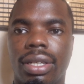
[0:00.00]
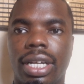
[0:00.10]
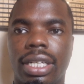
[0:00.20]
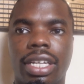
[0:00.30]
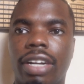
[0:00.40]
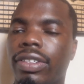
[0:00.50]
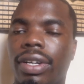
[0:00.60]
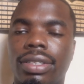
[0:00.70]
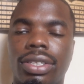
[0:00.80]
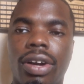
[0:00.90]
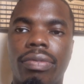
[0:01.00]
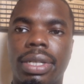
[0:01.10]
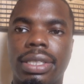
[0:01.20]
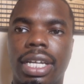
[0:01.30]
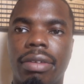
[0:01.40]
Like none of us are starting from
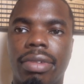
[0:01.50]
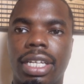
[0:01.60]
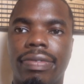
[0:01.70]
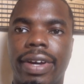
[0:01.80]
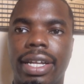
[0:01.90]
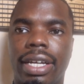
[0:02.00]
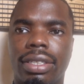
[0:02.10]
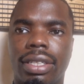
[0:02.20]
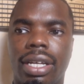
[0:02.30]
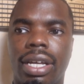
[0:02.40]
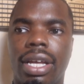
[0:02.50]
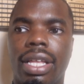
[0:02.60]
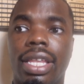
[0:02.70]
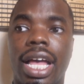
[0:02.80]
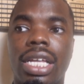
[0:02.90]
the same place financially.
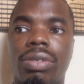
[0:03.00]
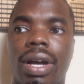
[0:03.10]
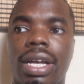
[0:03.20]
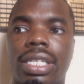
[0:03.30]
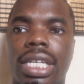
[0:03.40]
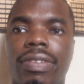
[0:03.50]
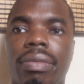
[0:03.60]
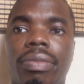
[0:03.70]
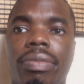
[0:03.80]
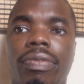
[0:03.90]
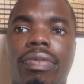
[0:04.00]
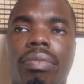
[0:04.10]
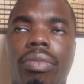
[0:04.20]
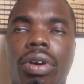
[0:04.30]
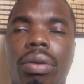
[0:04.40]
That's why it's even
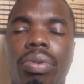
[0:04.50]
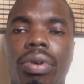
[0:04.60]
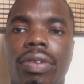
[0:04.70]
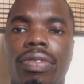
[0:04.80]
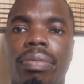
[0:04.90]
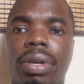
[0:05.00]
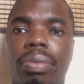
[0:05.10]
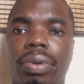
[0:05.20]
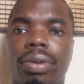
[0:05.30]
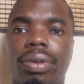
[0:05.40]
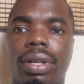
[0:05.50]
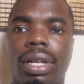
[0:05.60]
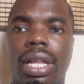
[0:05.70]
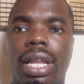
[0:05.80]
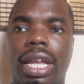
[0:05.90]
more important for people
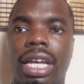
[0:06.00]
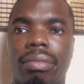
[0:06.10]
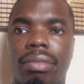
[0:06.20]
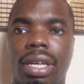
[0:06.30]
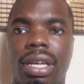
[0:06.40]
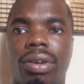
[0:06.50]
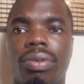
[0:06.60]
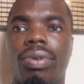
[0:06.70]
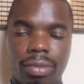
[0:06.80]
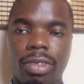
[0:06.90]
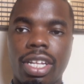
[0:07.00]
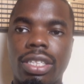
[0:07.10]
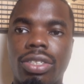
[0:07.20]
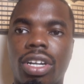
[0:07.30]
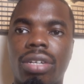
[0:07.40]
like me who
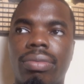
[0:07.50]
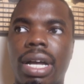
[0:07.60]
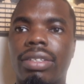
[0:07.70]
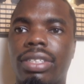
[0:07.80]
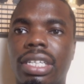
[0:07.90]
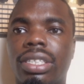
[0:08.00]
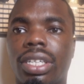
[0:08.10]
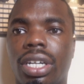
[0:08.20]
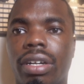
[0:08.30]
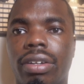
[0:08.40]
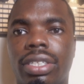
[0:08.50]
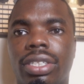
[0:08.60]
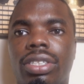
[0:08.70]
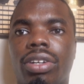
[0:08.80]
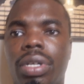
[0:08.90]
talking about trying to encourage
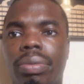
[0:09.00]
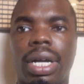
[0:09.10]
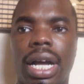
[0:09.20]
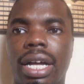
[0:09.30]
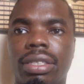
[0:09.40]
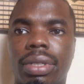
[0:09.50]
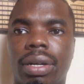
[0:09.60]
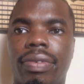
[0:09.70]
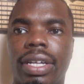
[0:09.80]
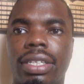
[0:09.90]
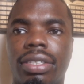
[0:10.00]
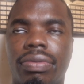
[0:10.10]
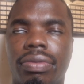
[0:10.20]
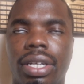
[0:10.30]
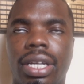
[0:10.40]
and show people how to become financial
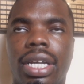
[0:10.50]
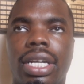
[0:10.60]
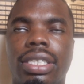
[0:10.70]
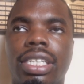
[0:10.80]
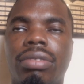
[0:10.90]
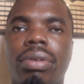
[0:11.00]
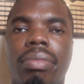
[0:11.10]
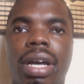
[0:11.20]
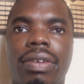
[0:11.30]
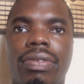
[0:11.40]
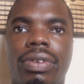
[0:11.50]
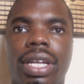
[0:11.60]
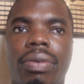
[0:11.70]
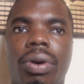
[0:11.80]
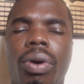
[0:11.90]
free. Just to be mindful
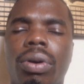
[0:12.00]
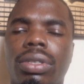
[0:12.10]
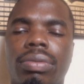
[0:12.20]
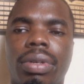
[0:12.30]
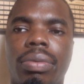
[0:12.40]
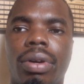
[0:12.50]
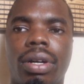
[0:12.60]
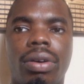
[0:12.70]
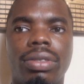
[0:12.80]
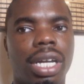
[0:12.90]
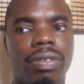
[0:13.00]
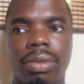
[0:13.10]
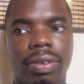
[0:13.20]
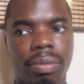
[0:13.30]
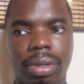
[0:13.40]
that we all people are all starting
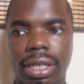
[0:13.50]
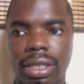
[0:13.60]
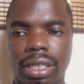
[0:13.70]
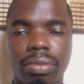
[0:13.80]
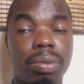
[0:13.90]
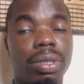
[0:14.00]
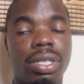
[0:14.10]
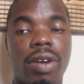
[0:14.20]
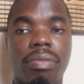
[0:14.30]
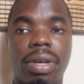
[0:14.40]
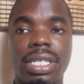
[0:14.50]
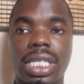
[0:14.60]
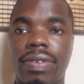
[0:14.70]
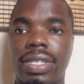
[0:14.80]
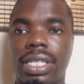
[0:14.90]
from different places. Some people are starting from making
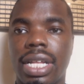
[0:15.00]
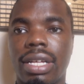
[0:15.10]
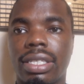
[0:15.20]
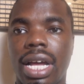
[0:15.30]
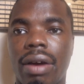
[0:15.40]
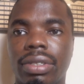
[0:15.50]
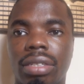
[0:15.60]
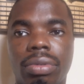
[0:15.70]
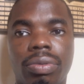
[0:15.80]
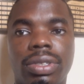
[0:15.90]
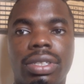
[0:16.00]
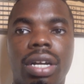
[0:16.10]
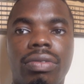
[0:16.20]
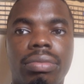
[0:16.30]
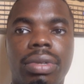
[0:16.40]
seventeen dollars an hour. Some people are
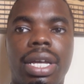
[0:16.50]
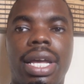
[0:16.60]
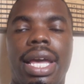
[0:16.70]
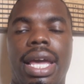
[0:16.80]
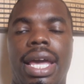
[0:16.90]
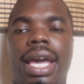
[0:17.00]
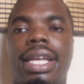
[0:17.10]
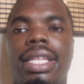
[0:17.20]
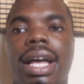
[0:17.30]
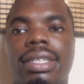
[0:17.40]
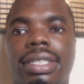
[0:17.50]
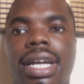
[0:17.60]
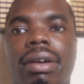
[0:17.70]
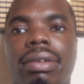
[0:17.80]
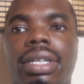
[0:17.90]
starting from eight dollars an
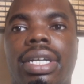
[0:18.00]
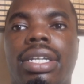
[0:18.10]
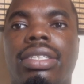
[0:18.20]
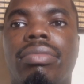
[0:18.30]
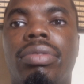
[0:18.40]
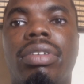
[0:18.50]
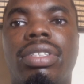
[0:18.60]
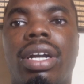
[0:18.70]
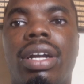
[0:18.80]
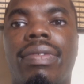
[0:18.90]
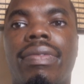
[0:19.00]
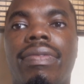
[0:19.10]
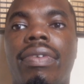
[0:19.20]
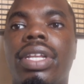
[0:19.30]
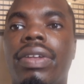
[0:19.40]
hour. Some people are starting from
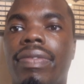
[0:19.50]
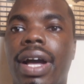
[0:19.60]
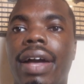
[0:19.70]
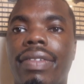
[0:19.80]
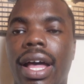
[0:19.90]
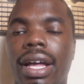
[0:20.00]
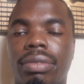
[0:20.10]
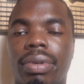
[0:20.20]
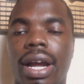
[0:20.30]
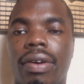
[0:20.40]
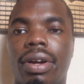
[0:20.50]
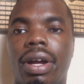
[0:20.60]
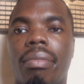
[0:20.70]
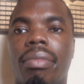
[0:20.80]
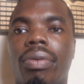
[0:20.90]
forty-five dollars per hour.
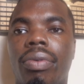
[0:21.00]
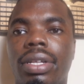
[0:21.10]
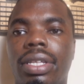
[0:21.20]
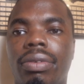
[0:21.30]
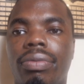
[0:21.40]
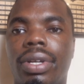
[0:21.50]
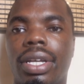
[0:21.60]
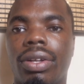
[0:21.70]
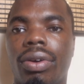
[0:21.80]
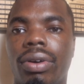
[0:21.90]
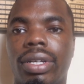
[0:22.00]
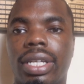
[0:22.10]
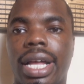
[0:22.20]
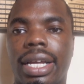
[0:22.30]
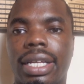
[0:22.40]
But one thing we can
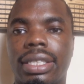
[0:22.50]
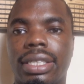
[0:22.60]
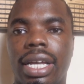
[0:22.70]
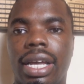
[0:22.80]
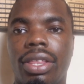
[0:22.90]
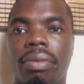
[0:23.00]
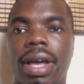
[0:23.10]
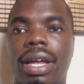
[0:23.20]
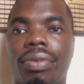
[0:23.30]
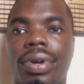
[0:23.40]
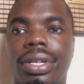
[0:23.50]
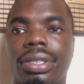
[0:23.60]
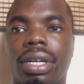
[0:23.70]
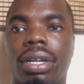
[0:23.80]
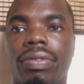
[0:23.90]
all I can say, no matter where you're
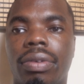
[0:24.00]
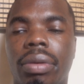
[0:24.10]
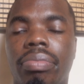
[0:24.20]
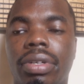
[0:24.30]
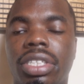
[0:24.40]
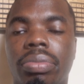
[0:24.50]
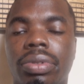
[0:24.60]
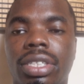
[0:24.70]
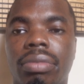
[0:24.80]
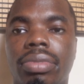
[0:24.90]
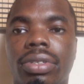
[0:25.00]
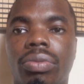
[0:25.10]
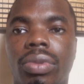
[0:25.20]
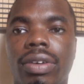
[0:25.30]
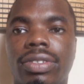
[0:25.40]
starting from, the principles to
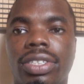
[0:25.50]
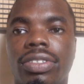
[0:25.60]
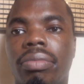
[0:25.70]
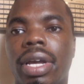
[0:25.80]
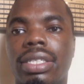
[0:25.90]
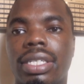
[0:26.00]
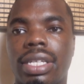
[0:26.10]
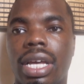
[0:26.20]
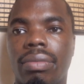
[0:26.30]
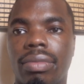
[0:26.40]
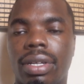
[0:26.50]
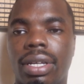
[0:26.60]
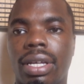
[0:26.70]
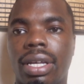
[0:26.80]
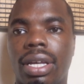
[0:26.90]
building wealth still remains the same.
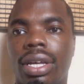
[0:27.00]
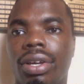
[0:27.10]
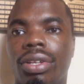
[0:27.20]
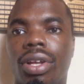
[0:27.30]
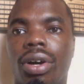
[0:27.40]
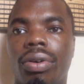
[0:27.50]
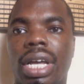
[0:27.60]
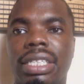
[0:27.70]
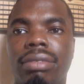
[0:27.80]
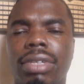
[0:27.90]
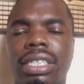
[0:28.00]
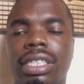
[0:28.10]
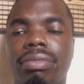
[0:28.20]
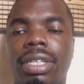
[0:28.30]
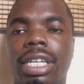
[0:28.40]
You know, it just may
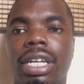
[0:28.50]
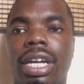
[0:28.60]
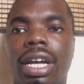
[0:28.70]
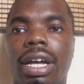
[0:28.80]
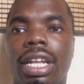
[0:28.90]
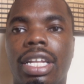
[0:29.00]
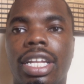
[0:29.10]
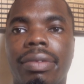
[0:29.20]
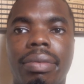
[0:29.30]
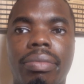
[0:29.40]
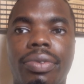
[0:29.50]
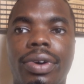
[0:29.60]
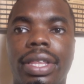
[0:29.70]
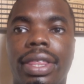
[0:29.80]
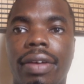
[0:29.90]
just be a little bit
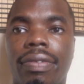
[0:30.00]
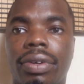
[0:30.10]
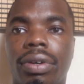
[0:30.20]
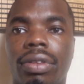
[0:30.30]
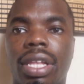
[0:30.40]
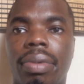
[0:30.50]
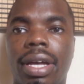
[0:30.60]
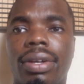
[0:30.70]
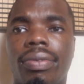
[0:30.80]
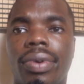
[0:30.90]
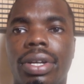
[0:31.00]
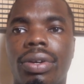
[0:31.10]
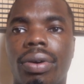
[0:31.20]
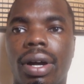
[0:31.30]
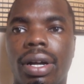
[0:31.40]
more difficult depending on where
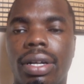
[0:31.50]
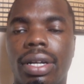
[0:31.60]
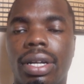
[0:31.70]
you are,